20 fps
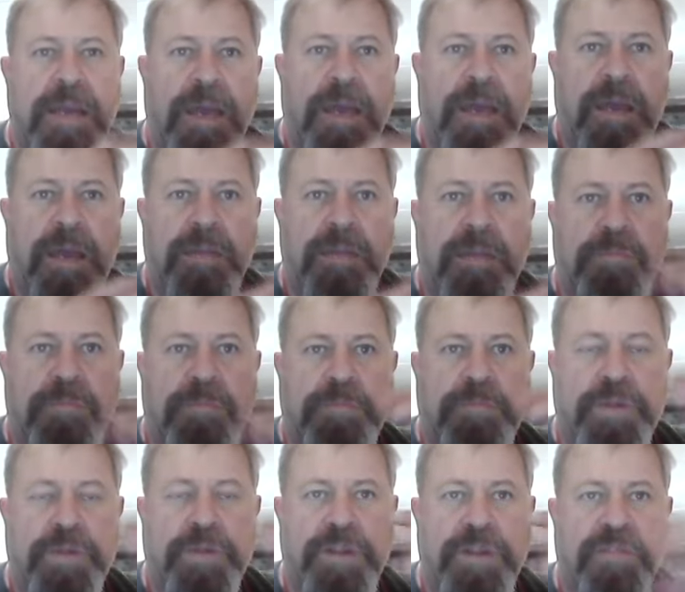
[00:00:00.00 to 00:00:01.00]
and
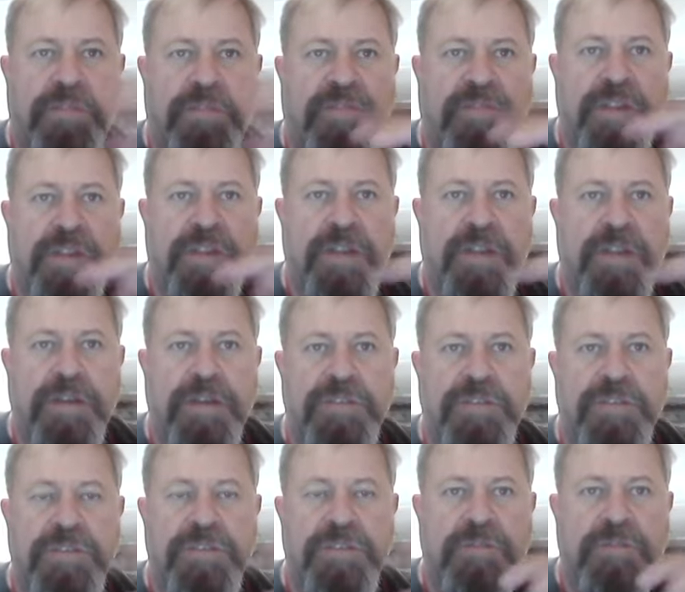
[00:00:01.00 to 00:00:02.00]
putting different
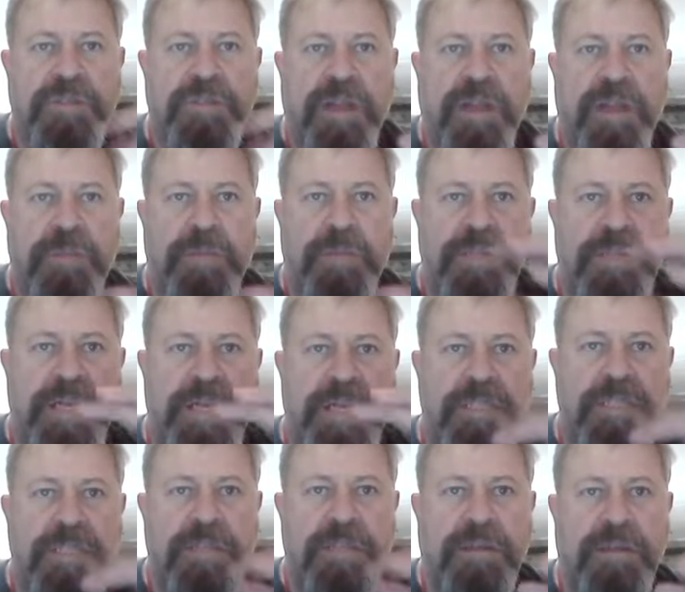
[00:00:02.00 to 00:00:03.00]
ecosystems and
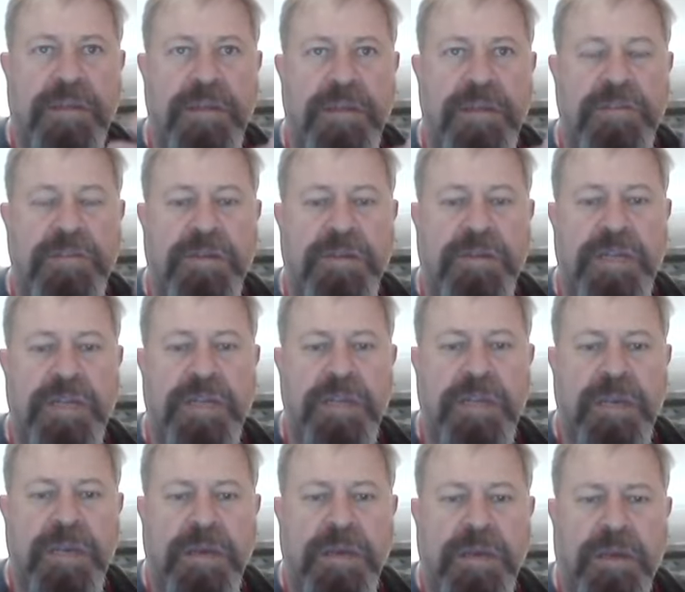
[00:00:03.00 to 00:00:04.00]
habitats in there, so that
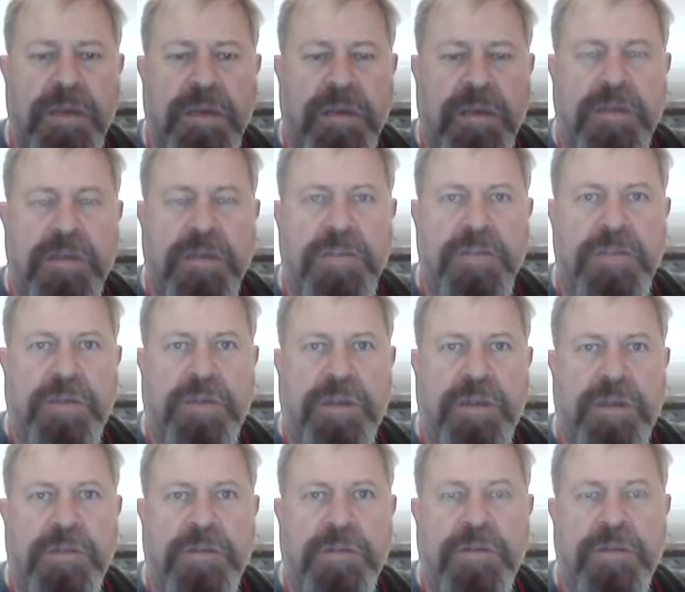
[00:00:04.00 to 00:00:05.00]

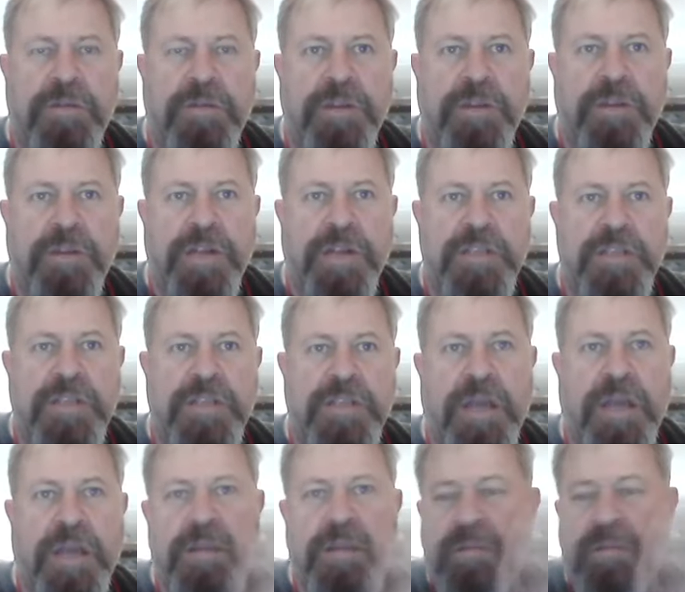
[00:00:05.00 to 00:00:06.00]
you can
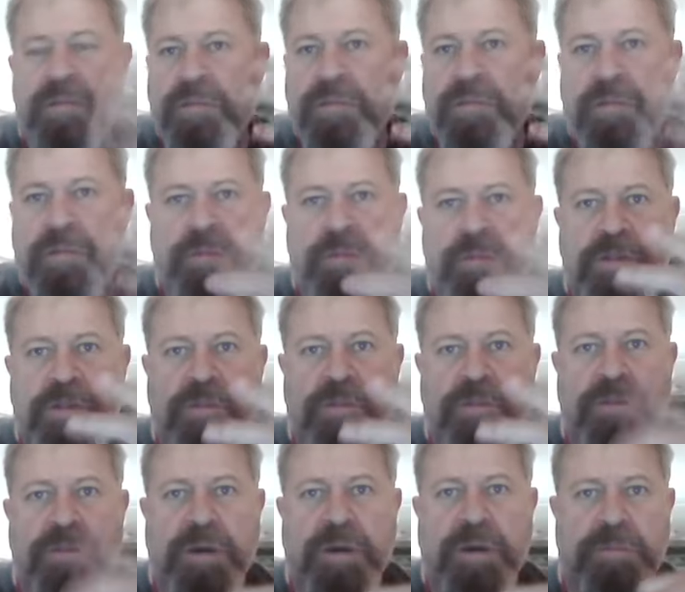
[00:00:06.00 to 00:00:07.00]
understand when we
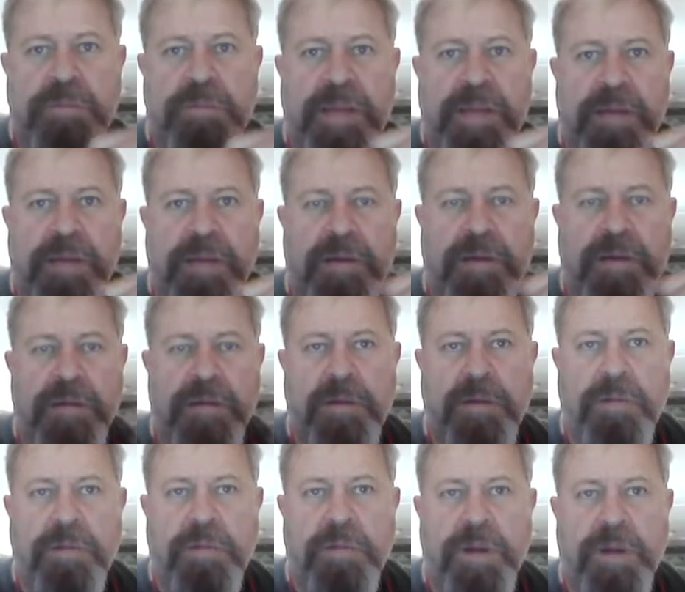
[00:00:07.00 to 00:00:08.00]
talk about black rhino
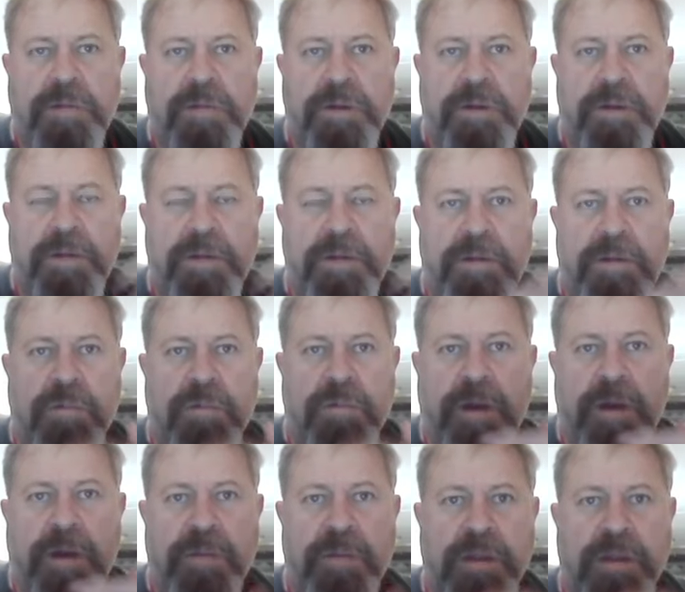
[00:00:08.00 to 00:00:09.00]
and white rhino and
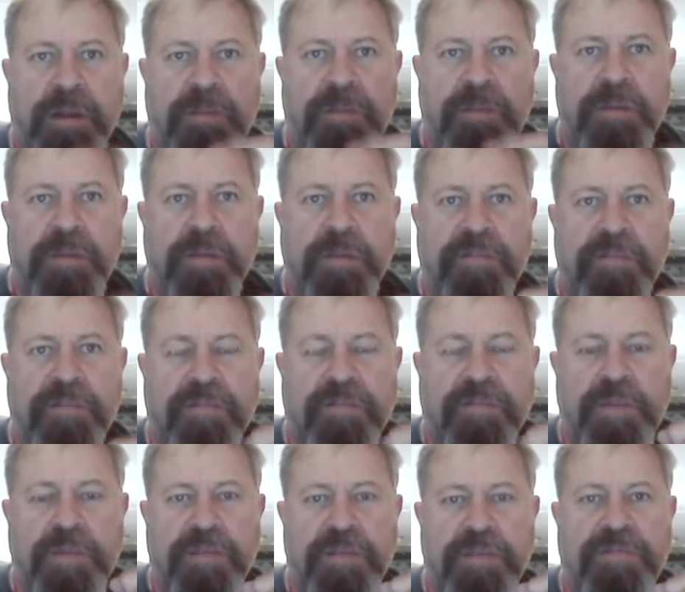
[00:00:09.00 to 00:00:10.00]
why we're going to be looking for
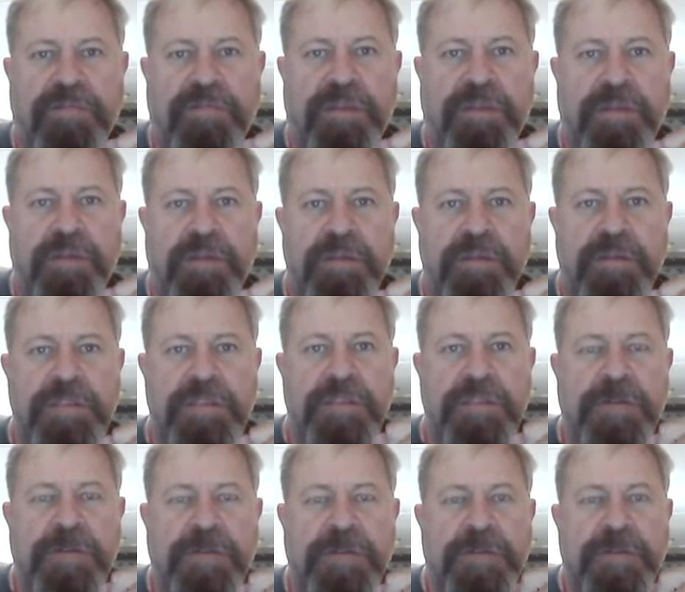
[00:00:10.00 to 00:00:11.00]
them in different areas,
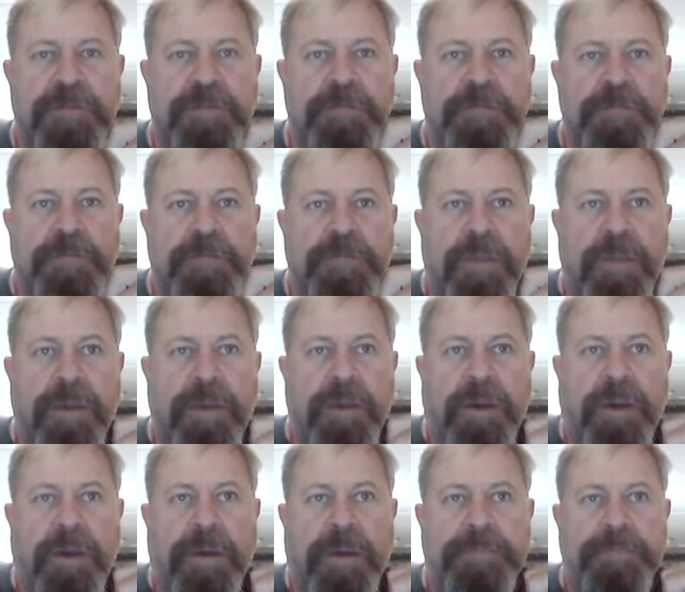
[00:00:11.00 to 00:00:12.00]

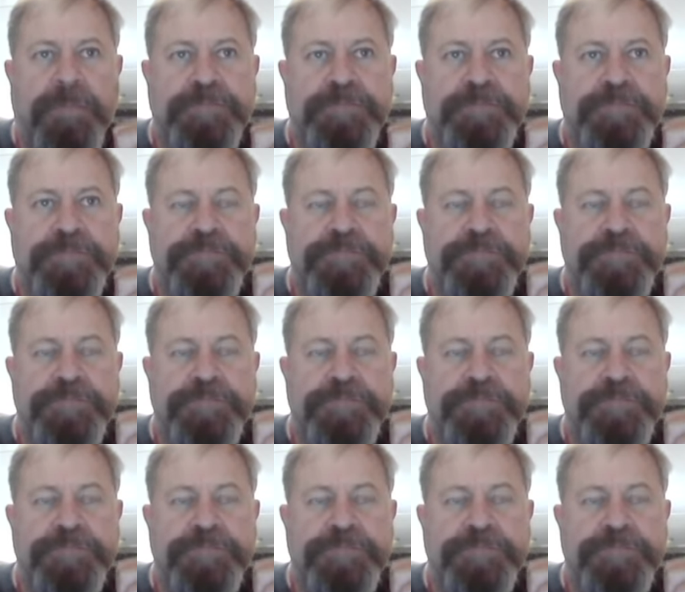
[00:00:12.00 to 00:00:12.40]
and